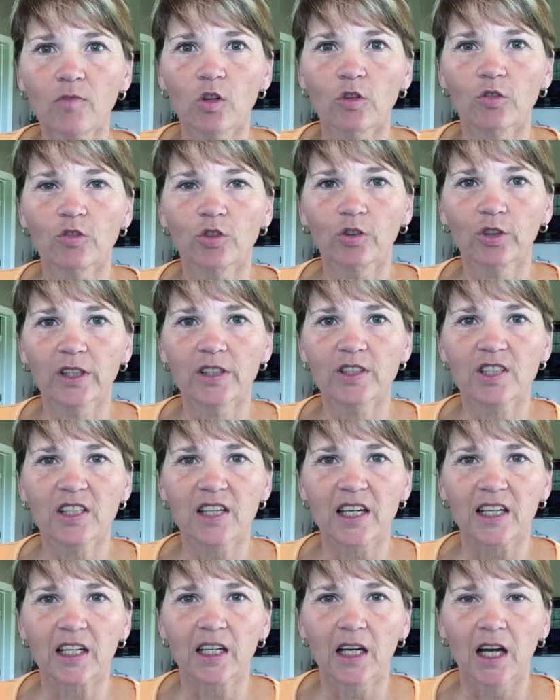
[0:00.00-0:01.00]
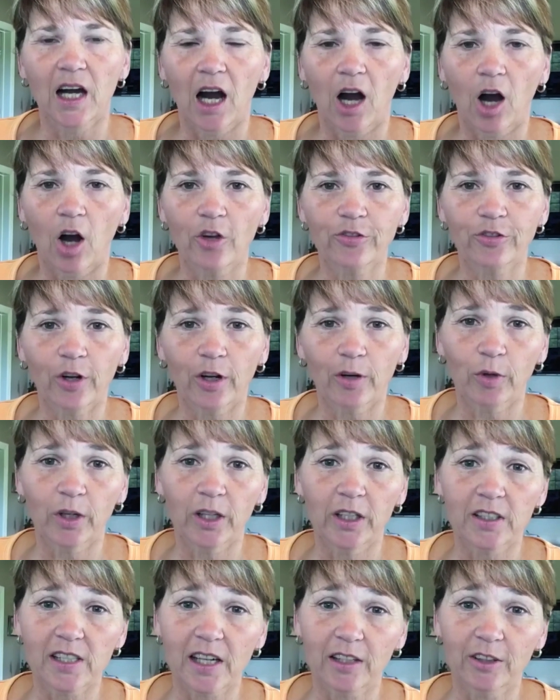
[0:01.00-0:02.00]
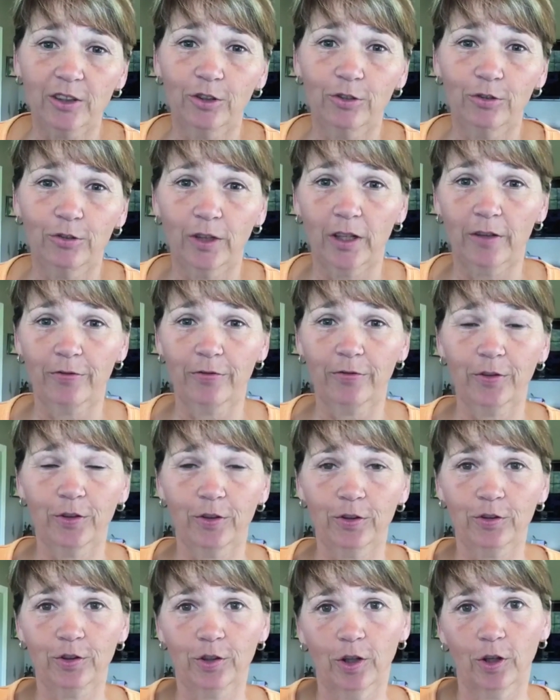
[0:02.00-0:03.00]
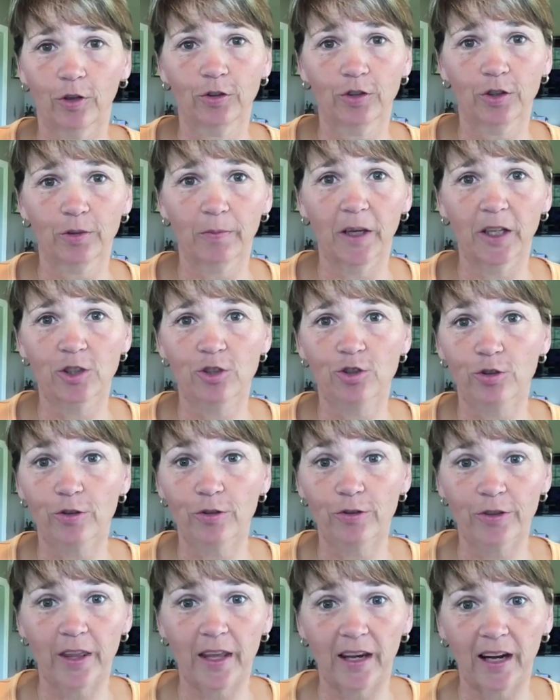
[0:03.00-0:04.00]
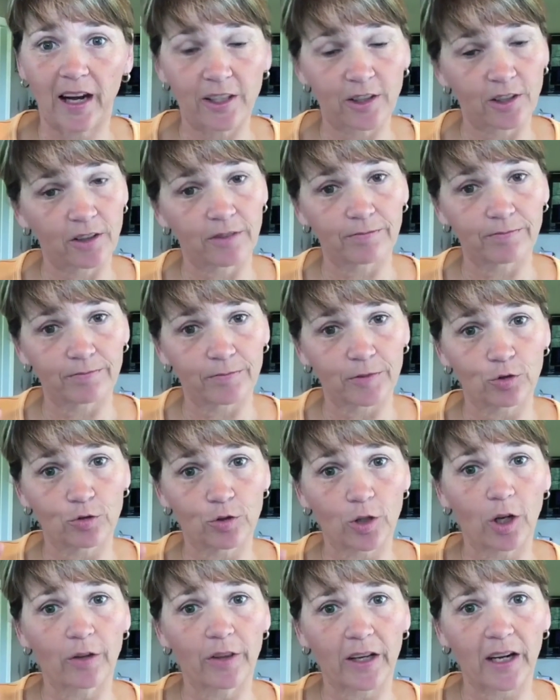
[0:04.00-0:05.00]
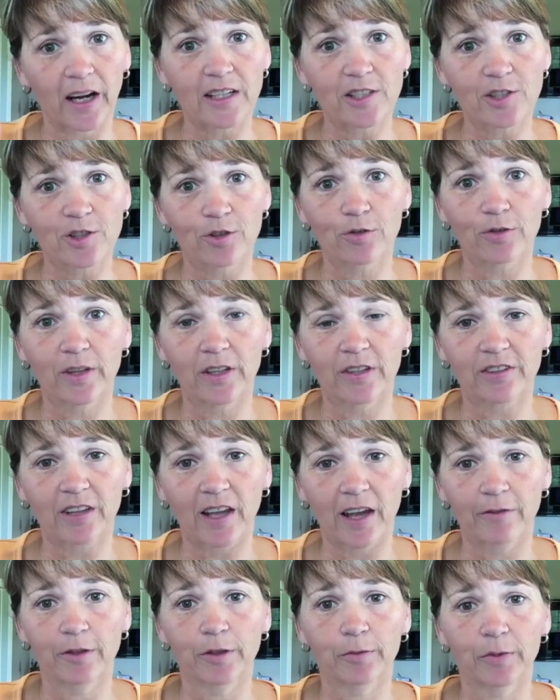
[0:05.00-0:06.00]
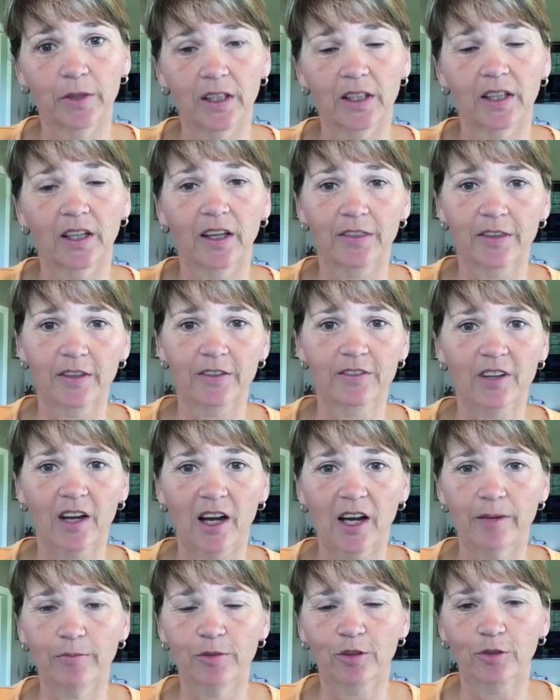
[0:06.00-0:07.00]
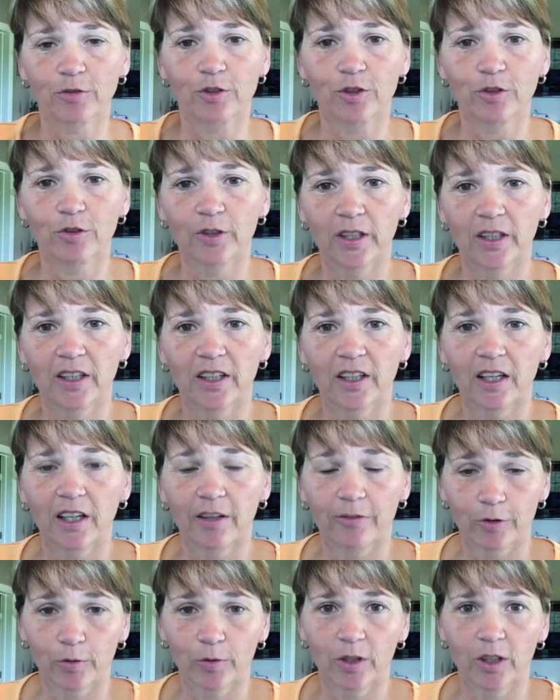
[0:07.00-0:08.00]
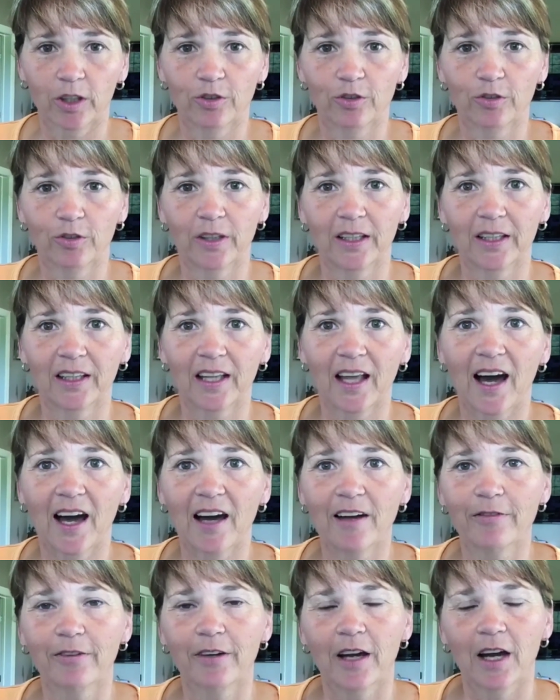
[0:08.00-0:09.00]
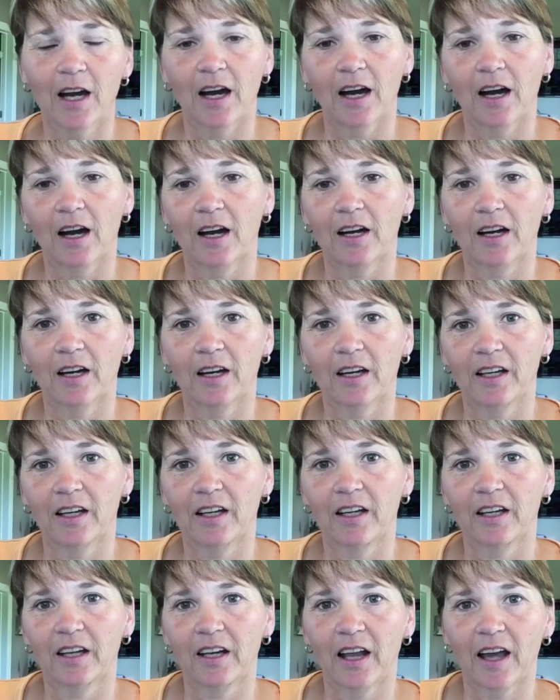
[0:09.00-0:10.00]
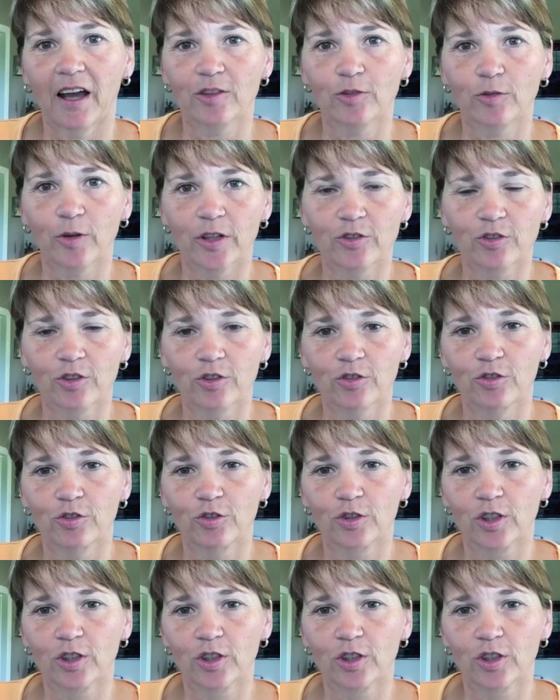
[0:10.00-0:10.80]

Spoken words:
So let's see. Also, I want to tell you, if to make sure that I do this every week at this time. So tune in if you want to tune in live and ask questions.